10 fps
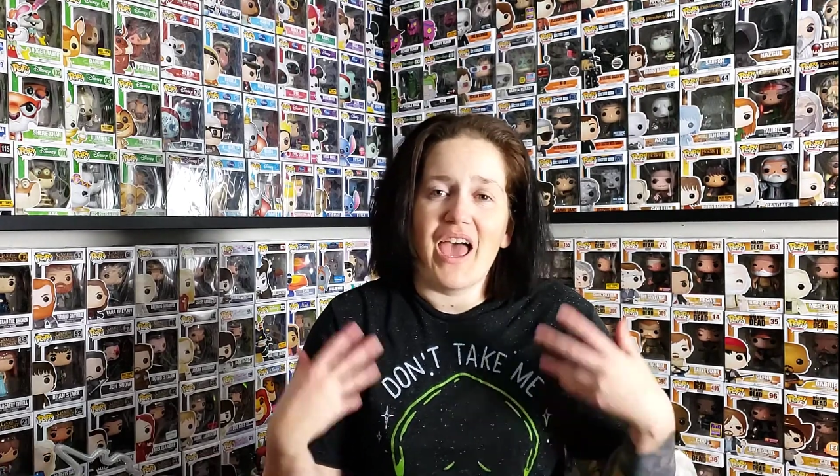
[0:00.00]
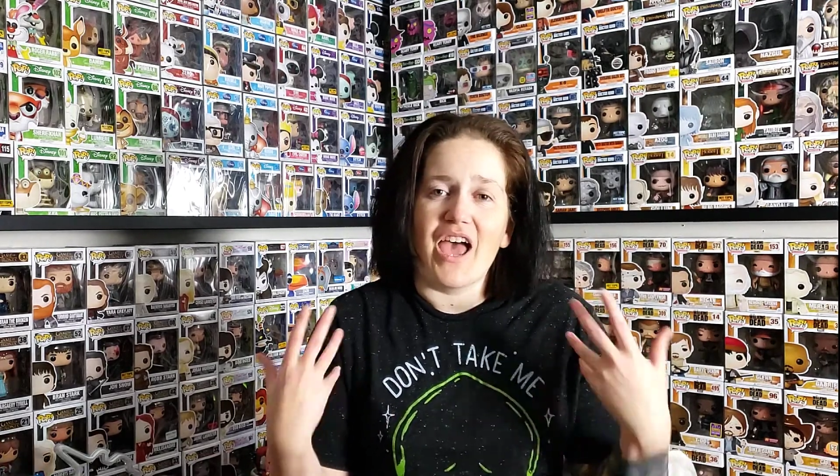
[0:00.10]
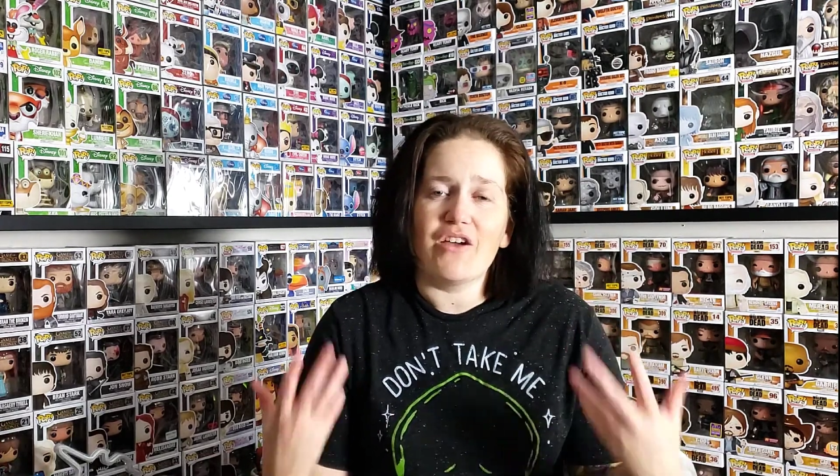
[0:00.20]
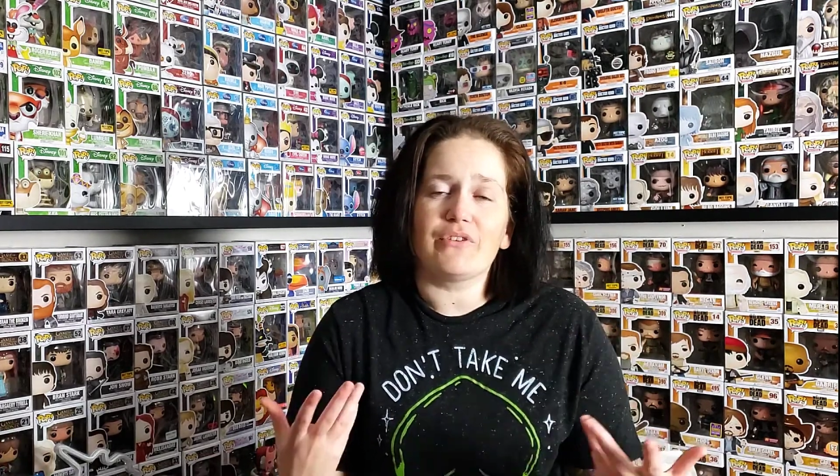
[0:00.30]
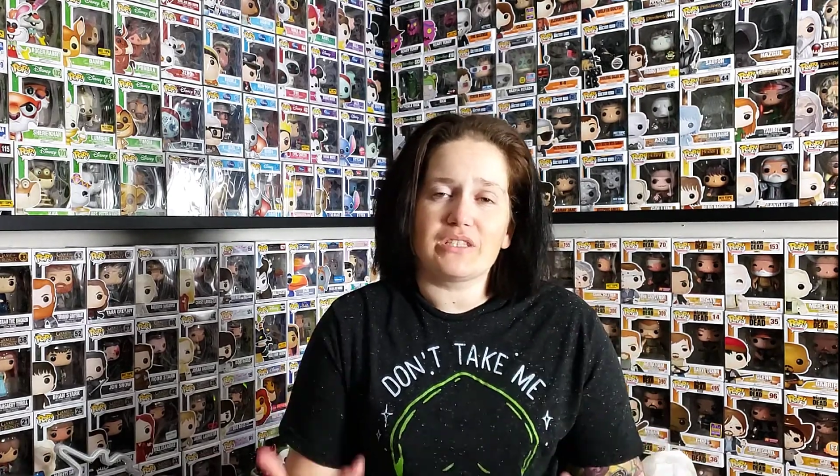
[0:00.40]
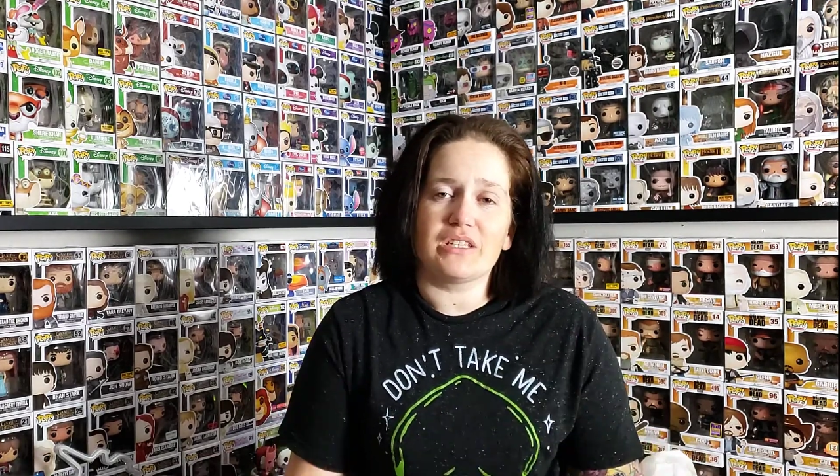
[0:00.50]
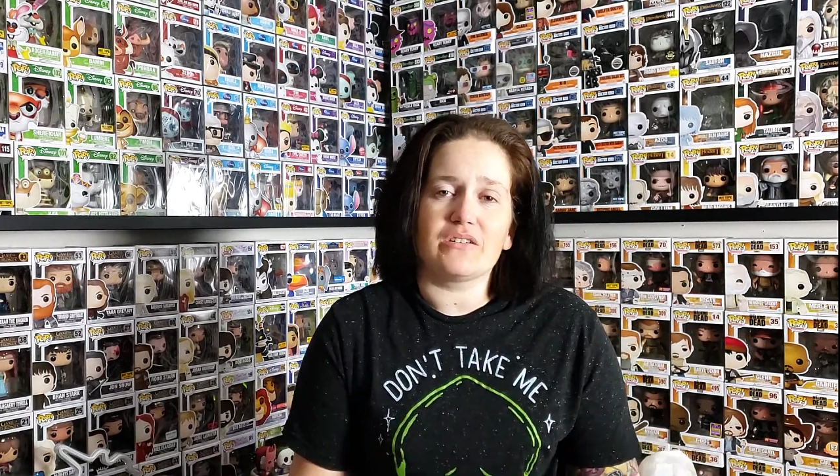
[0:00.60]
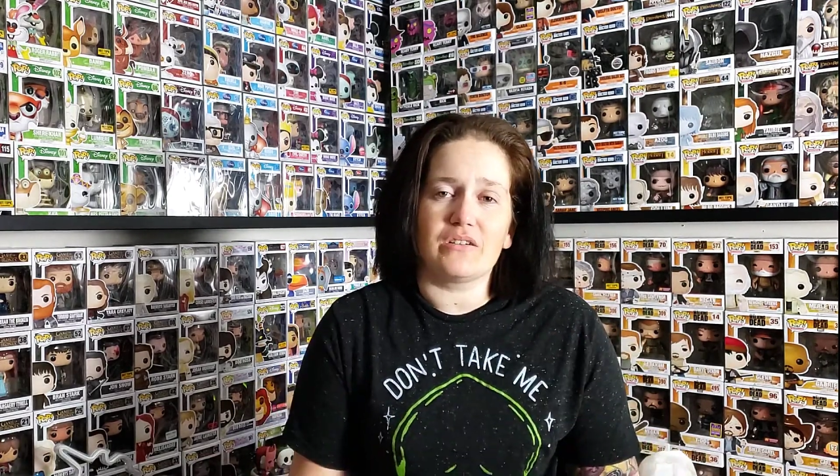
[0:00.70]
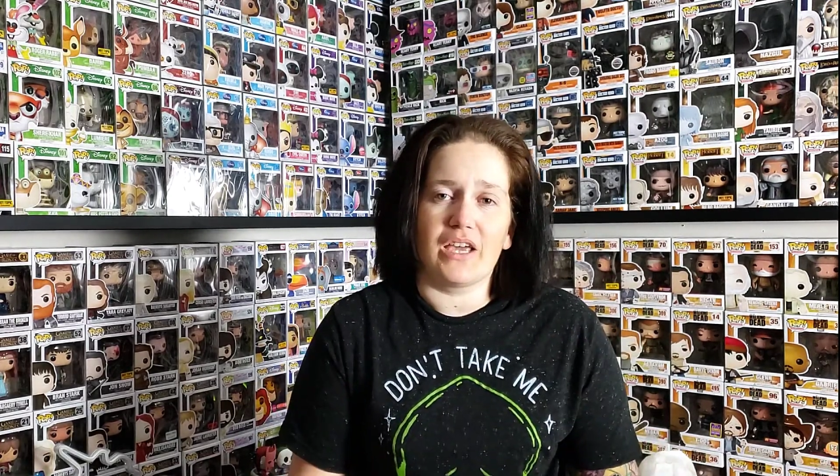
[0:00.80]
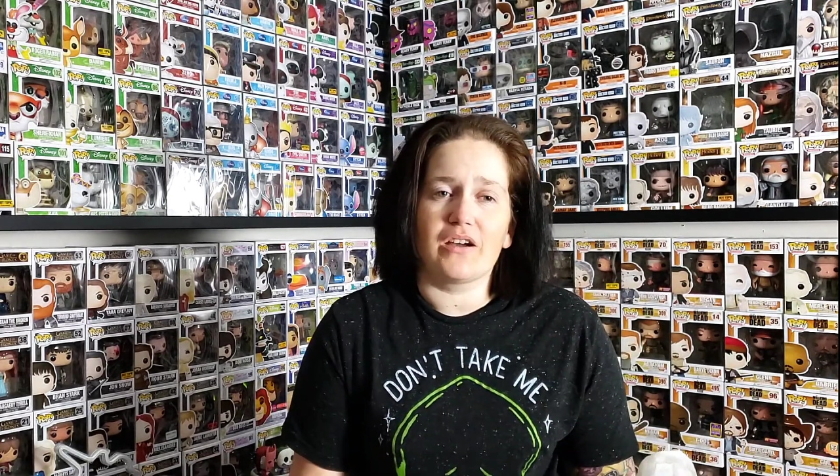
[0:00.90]
Every
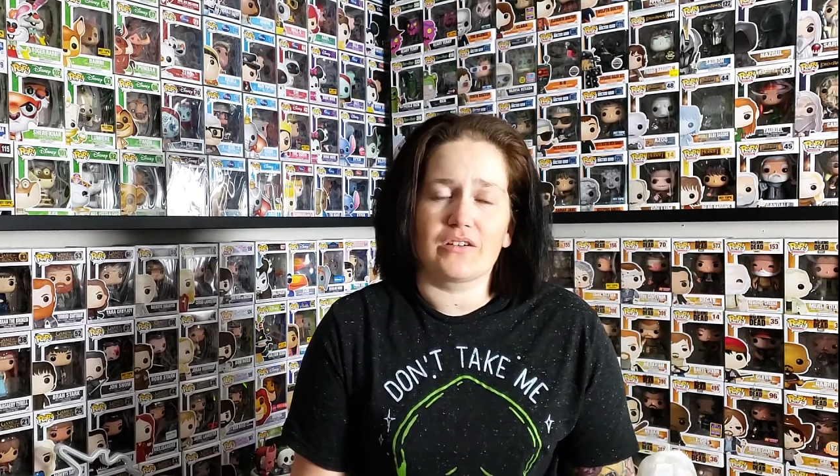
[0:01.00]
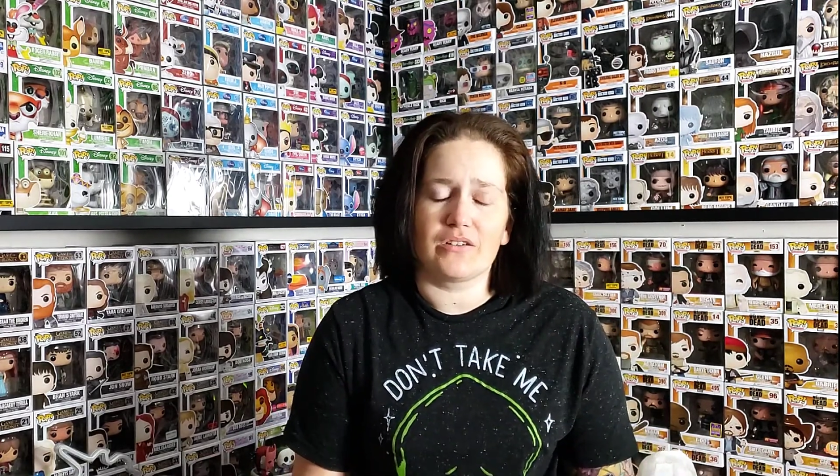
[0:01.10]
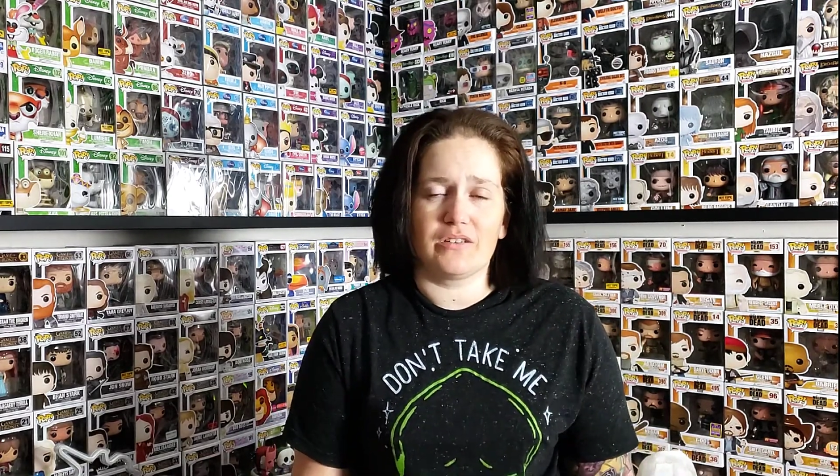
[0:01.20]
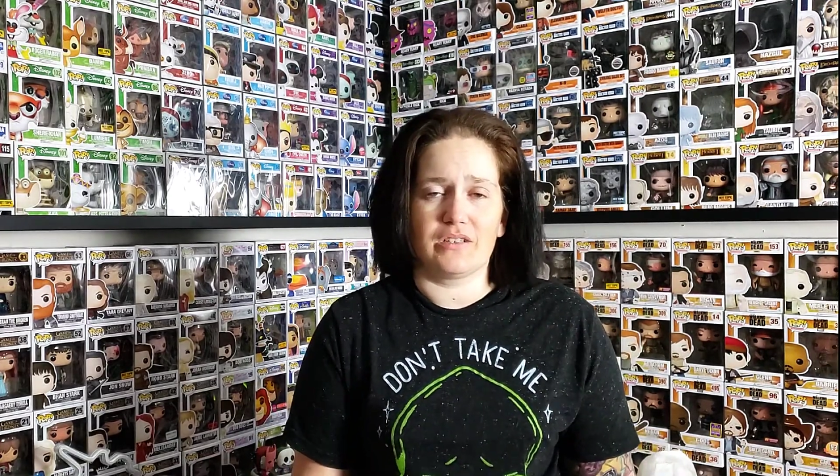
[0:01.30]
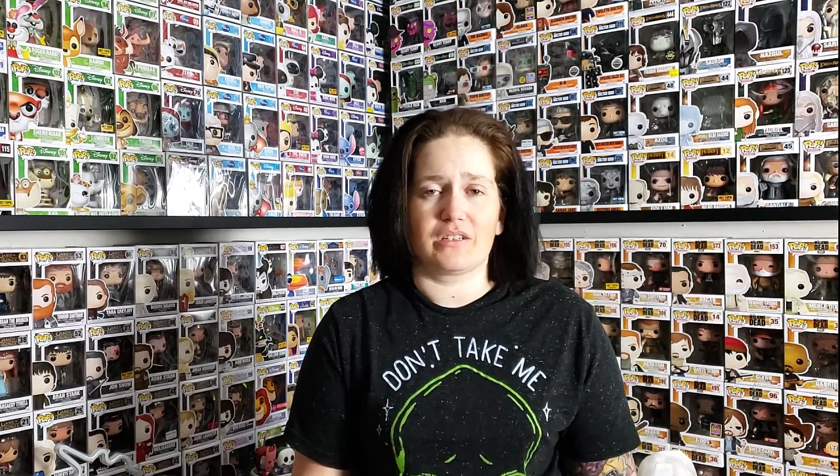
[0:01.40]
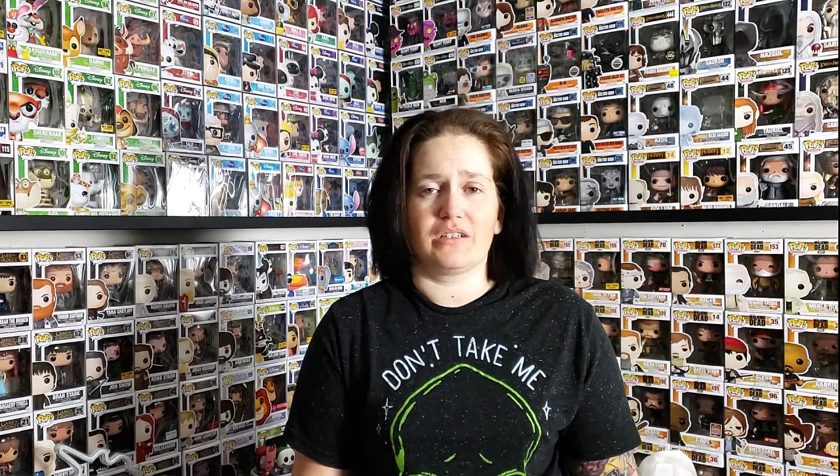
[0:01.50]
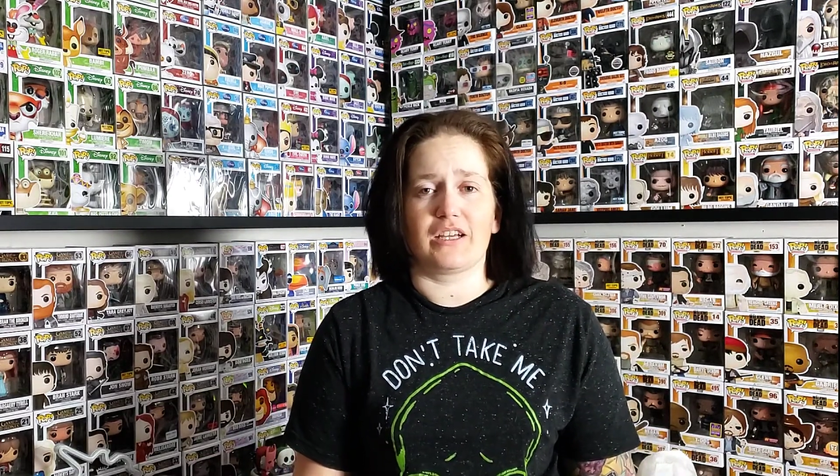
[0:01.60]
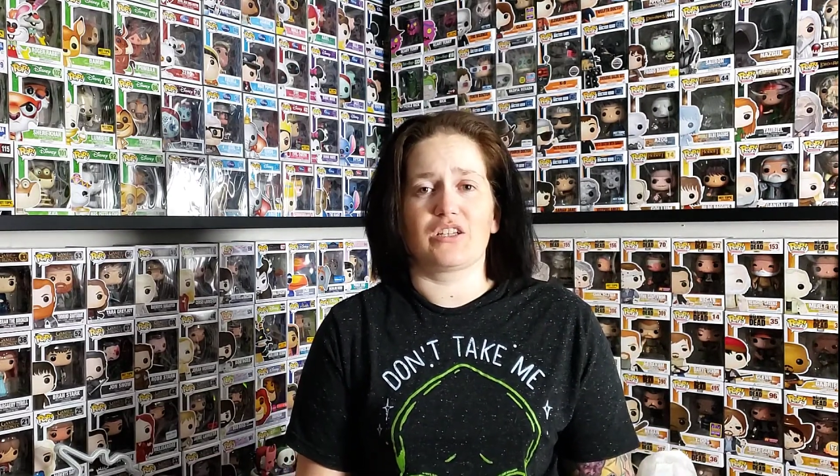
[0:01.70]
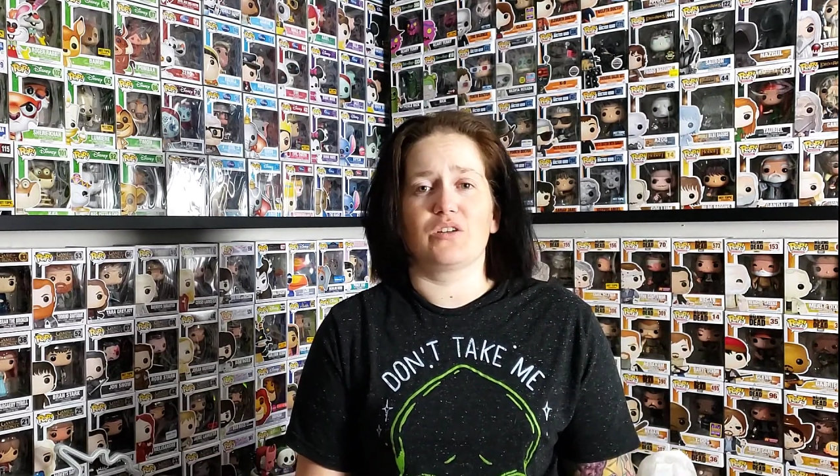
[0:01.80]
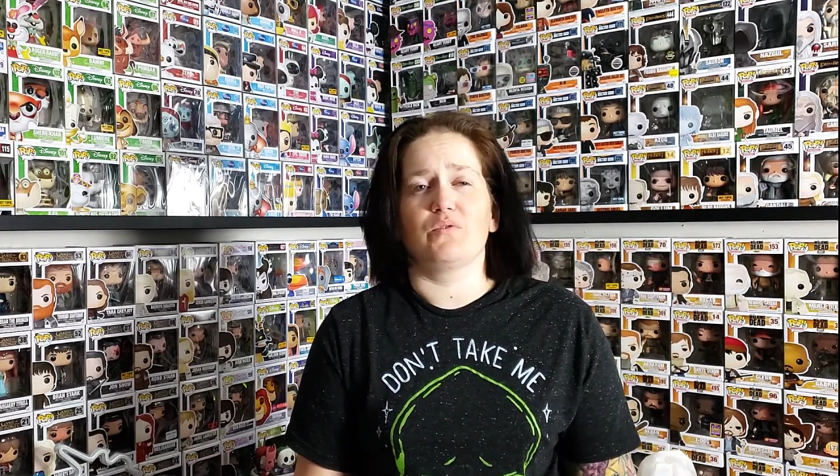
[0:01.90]
single character in this
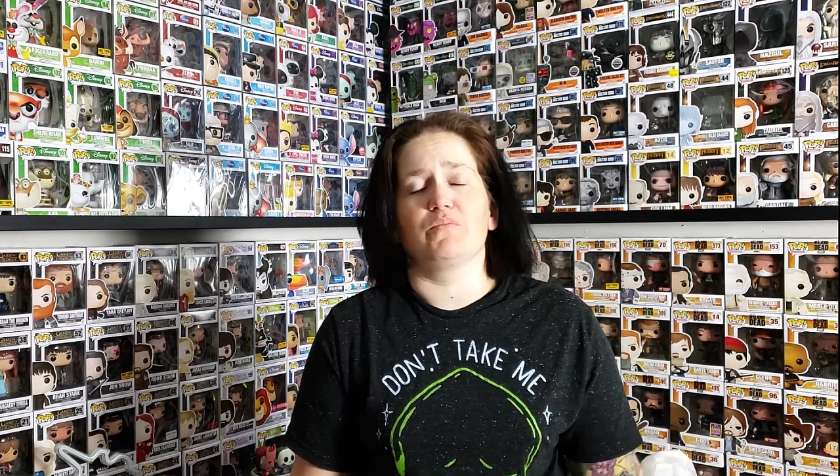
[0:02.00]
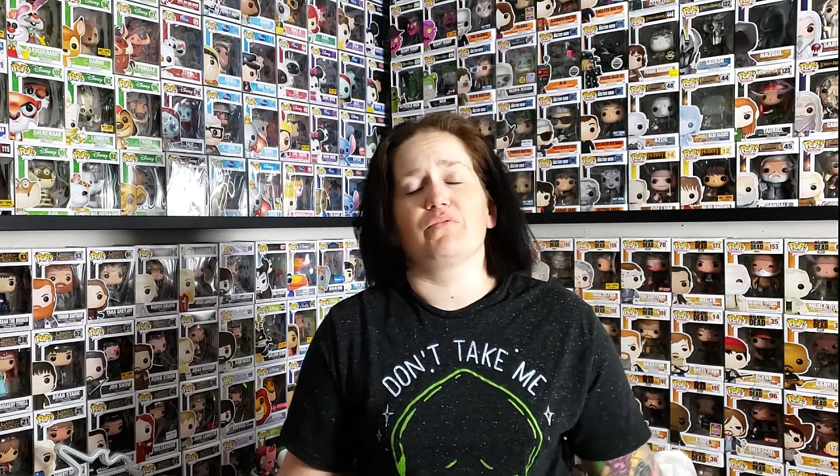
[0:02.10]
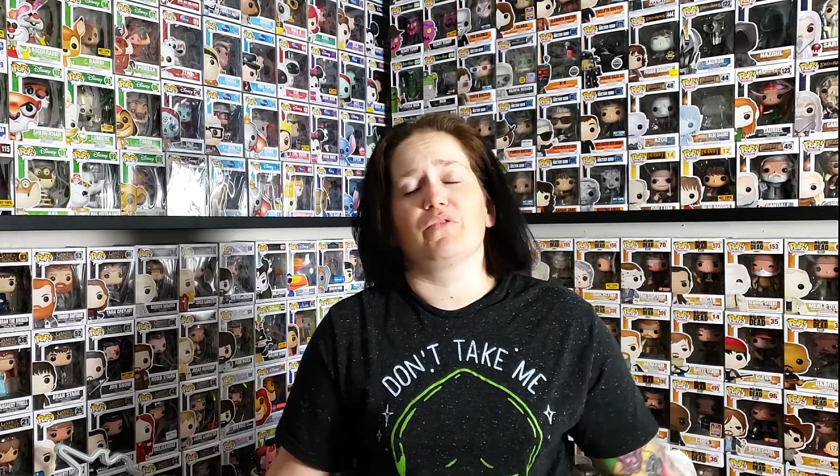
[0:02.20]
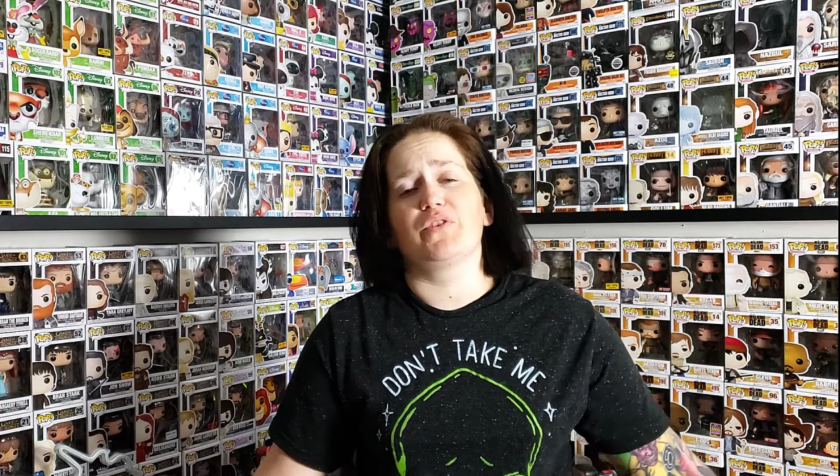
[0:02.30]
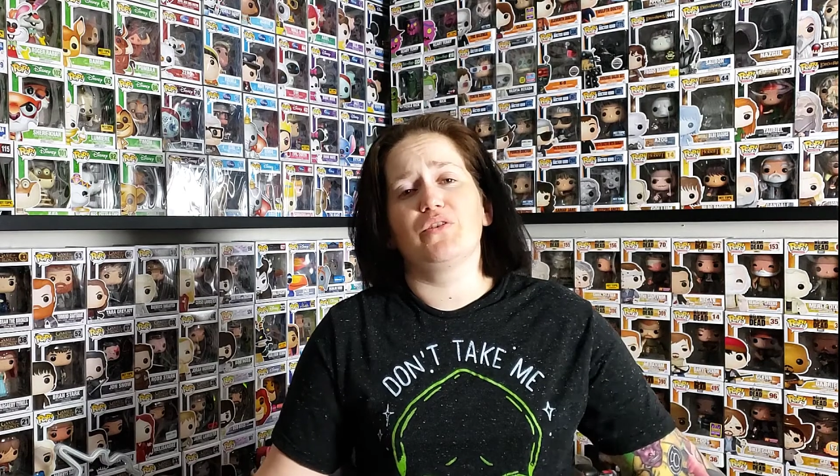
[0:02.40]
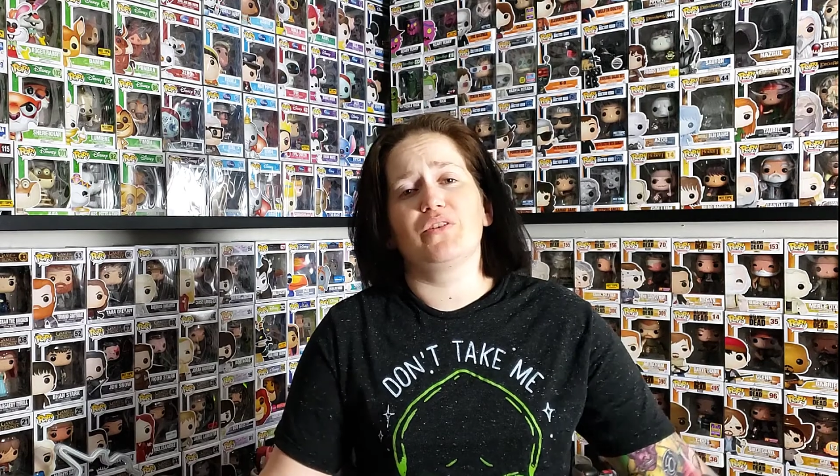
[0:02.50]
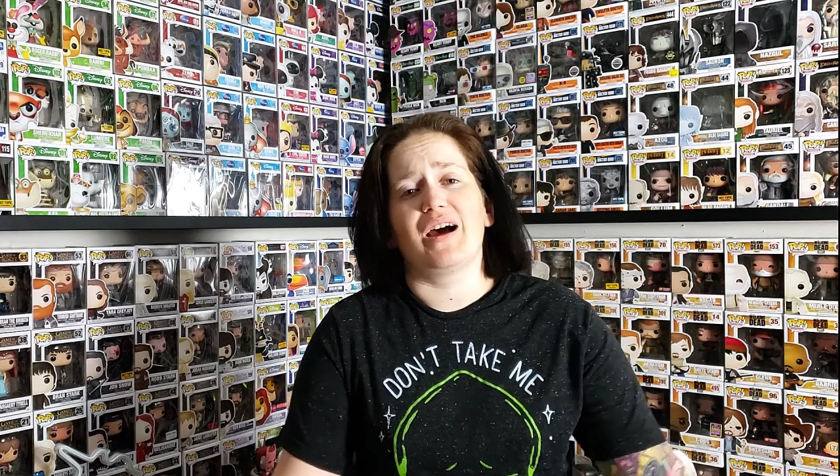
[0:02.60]
collection will be reviewed.